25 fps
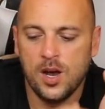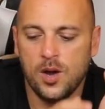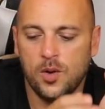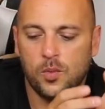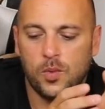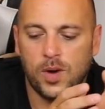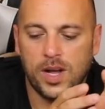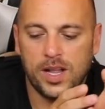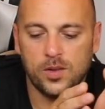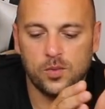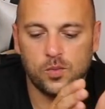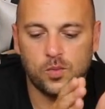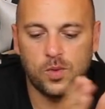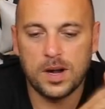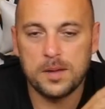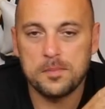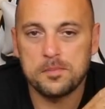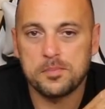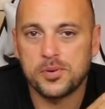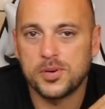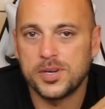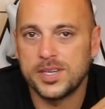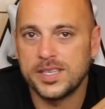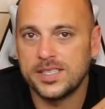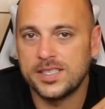while one
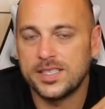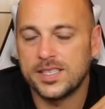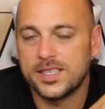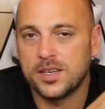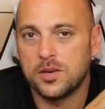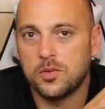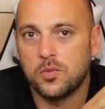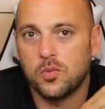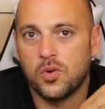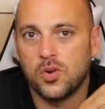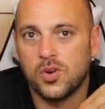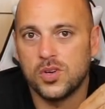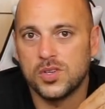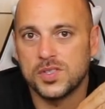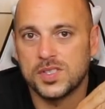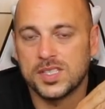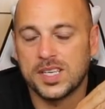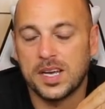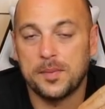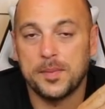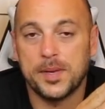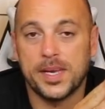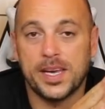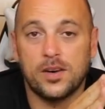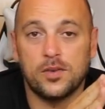print was
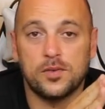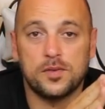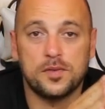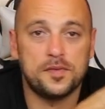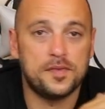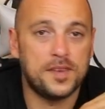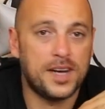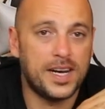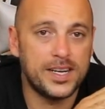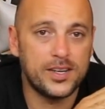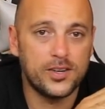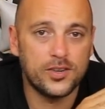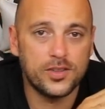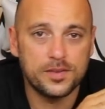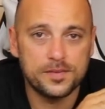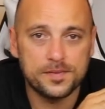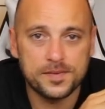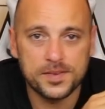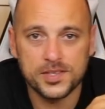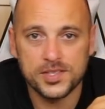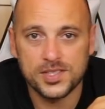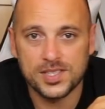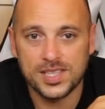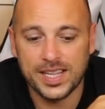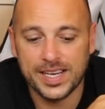coming out fine on the
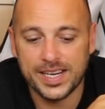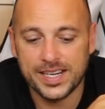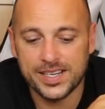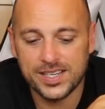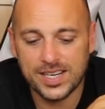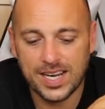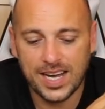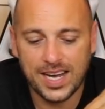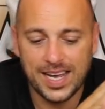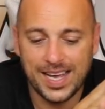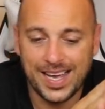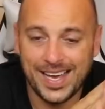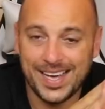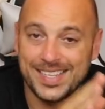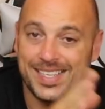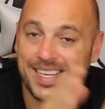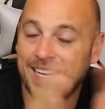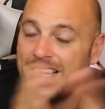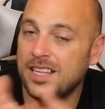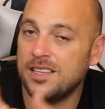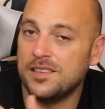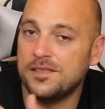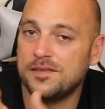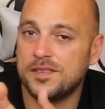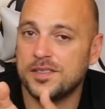first layer, I had
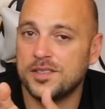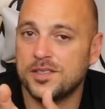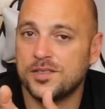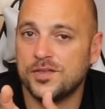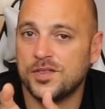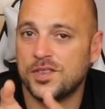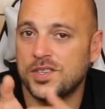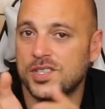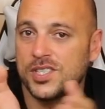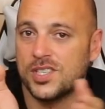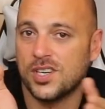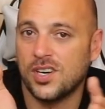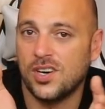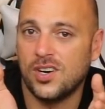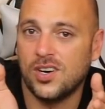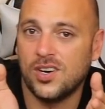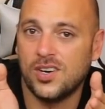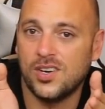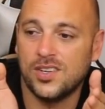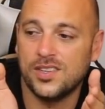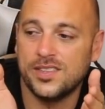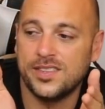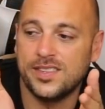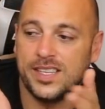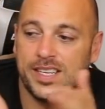elephant's foot
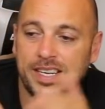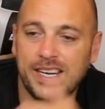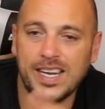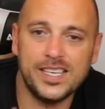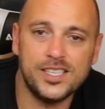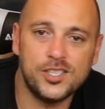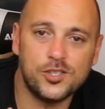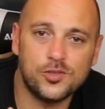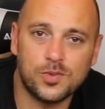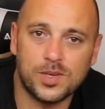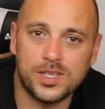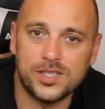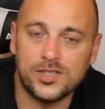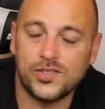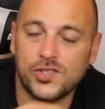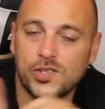on the next one.